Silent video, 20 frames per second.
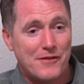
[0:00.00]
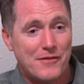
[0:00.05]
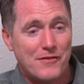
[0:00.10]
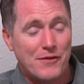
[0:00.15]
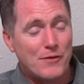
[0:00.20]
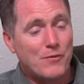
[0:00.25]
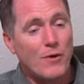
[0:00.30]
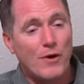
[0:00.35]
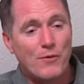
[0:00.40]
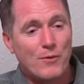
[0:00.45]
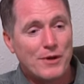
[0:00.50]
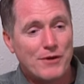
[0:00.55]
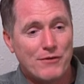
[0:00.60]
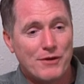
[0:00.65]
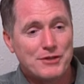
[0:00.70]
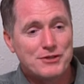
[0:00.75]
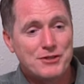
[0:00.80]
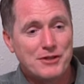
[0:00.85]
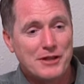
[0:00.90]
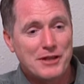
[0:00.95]
than what we
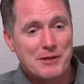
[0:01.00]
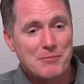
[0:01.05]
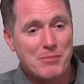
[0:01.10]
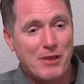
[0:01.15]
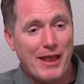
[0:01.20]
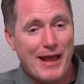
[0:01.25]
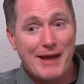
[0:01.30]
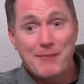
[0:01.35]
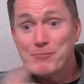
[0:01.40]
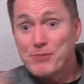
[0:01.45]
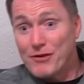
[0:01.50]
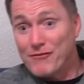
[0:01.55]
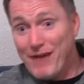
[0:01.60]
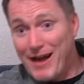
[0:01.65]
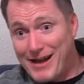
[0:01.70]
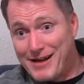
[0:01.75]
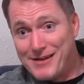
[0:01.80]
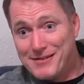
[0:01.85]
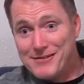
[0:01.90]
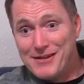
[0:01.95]
originally planned,
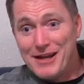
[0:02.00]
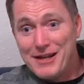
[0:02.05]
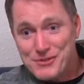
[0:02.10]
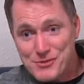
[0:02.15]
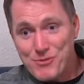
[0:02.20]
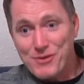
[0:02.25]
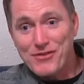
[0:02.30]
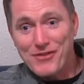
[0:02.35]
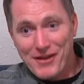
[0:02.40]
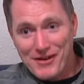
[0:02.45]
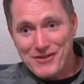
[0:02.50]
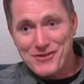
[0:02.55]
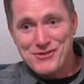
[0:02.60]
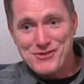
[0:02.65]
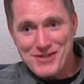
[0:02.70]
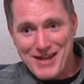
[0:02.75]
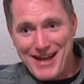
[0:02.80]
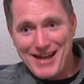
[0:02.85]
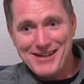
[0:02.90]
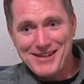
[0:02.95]
provided it's with
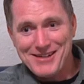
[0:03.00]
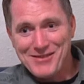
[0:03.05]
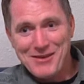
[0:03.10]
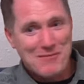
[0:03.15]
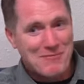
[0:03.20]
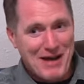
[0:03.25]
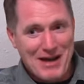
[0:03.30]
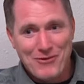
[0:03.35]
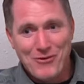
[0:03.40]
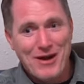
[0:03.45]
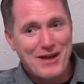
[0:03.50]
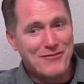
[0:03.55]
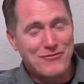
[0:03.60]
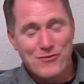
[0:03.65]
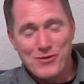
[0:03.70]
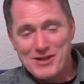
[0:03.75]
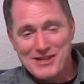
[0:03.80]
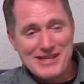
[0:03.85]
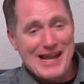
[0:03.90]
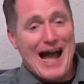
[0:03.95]
understanding that my wife
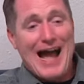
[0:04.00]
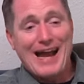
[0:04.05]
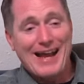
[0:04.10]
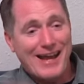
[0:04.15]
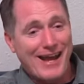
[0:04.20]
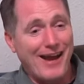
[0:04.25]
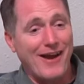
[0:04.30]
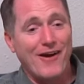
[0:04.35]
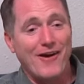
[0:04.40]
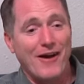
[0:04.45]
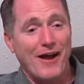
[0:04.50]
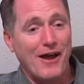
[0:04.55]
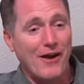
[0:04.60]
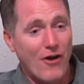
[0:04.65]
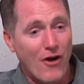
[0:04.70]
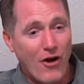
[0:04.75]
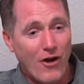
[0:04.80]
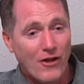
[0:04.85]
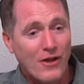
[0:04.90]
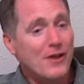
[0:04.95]
would not care at
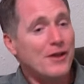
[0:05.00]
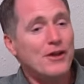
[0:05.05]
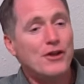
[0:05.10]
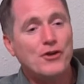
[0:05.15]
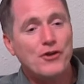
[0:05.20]
all.